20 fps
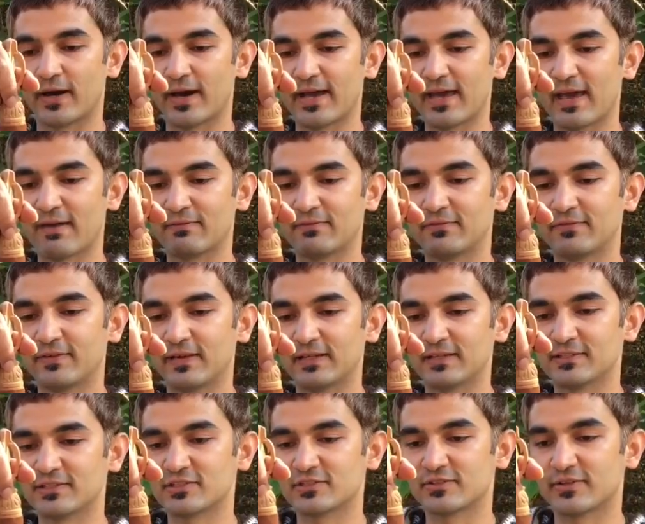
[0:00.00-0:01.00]
I have it
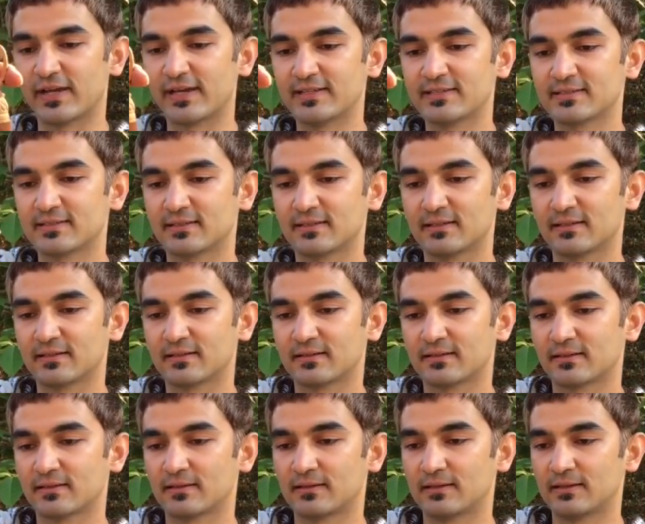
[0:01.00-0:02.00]
fairly straight
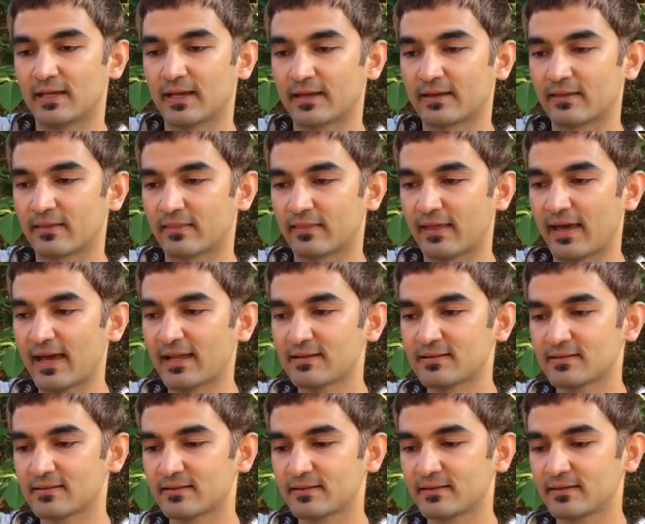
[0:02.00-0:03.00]
like that.
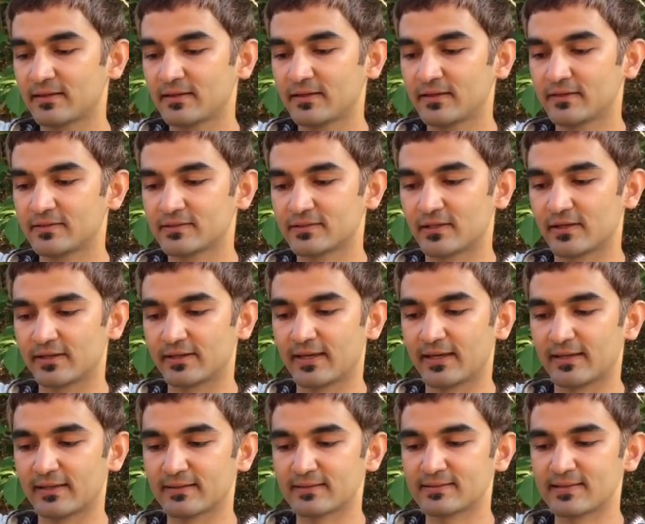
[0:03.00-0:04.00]
So
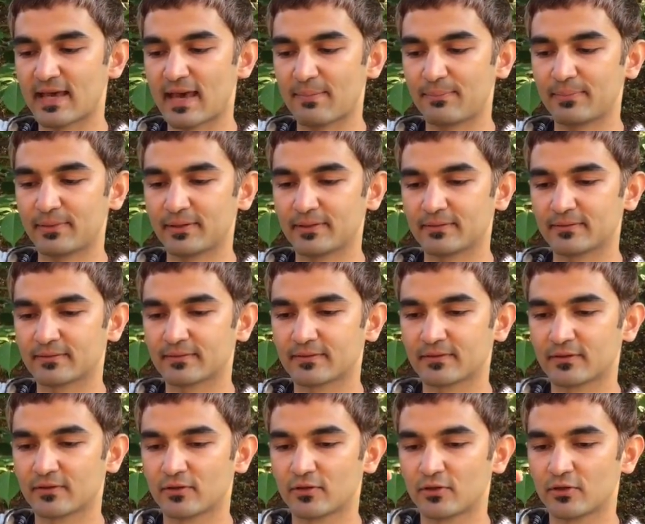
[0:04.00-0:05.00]
again, tap it,
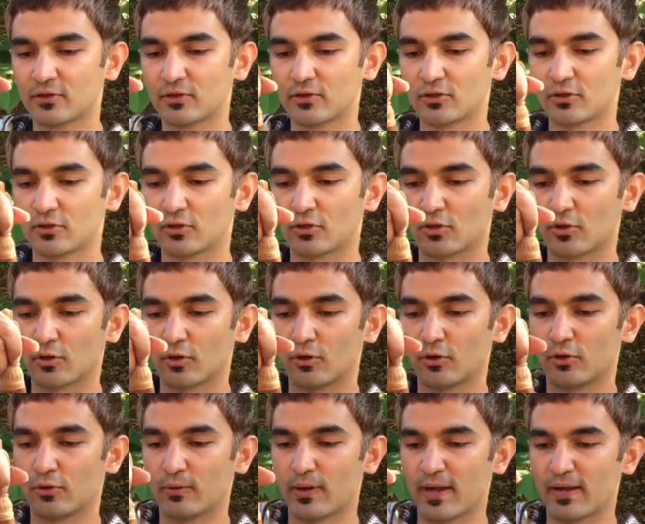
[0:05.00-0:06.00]
go
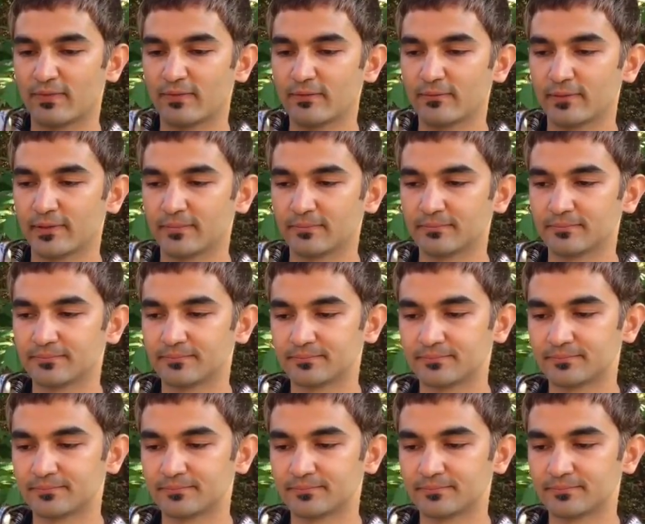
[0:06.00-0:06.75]
around the rim.